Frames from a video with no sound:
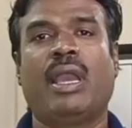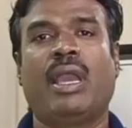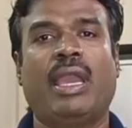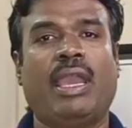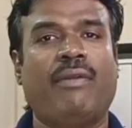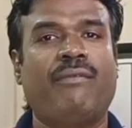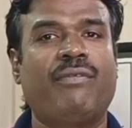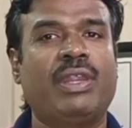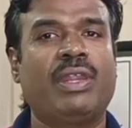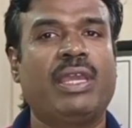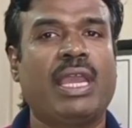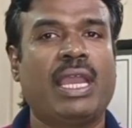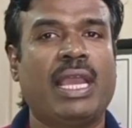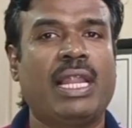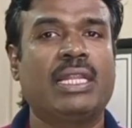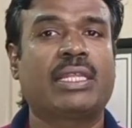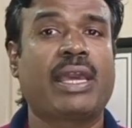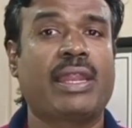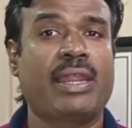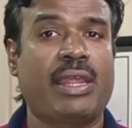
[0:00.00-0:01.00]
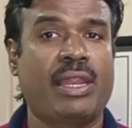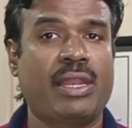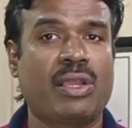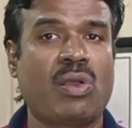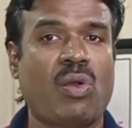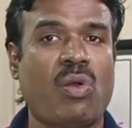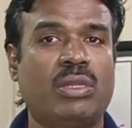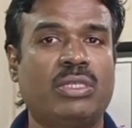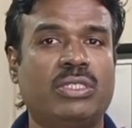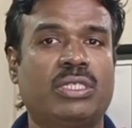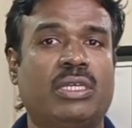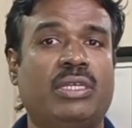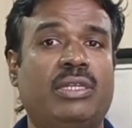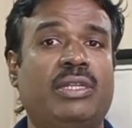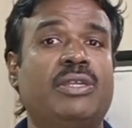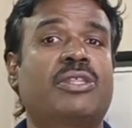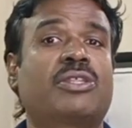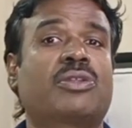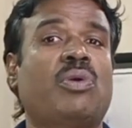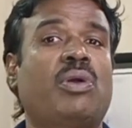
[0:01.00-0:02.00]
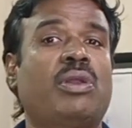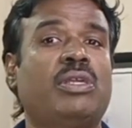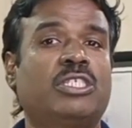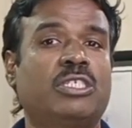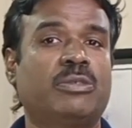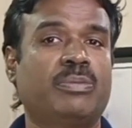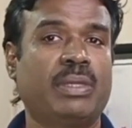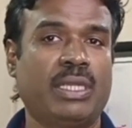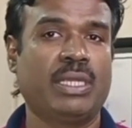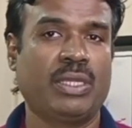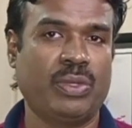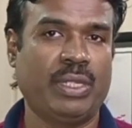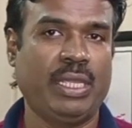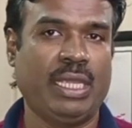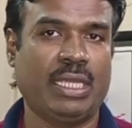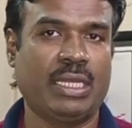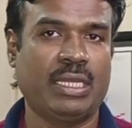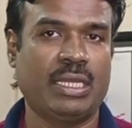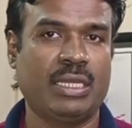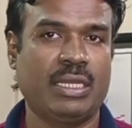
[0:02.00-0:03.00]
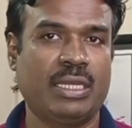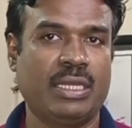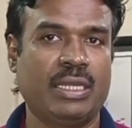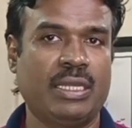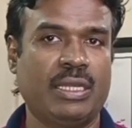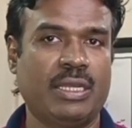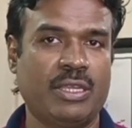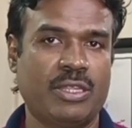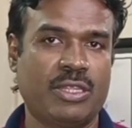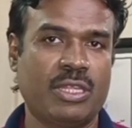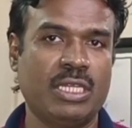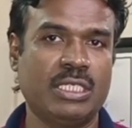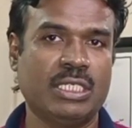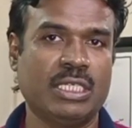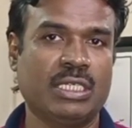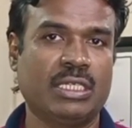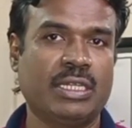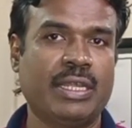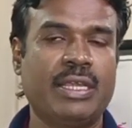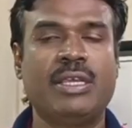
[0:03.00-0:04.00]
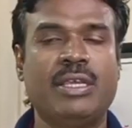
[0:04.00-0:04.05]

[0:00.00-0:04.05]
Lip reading: Every healthcare encounter is going to be unique, isn't it?